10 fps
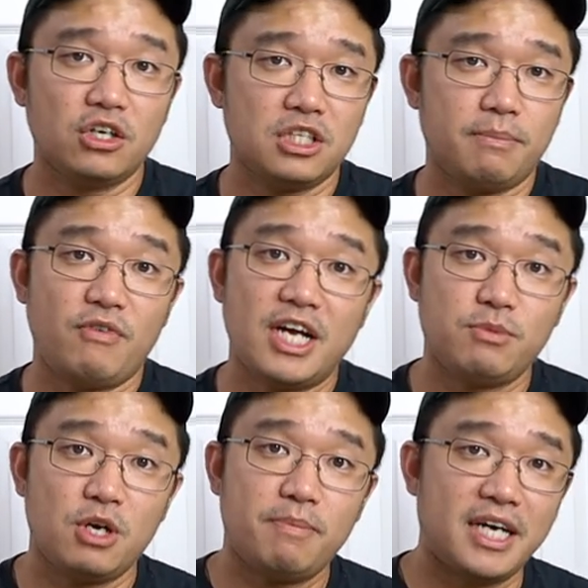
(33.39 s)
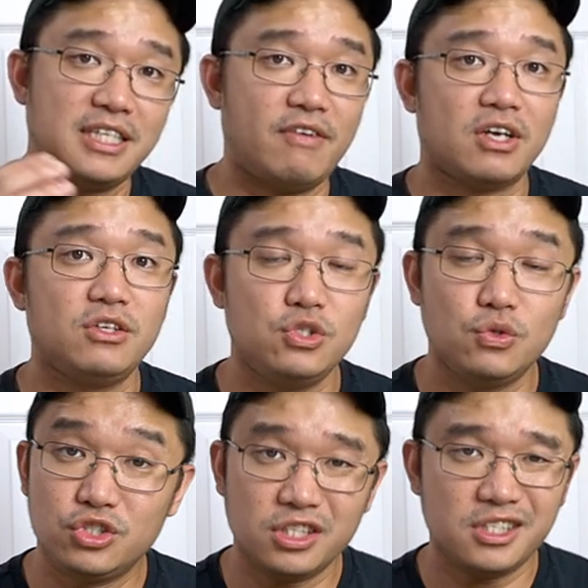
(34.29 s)
hooked up a Raspberry Pi directly
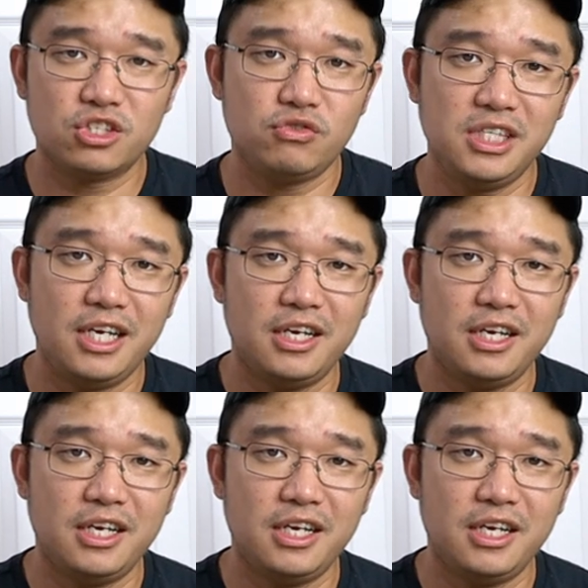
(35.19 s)
to just a screen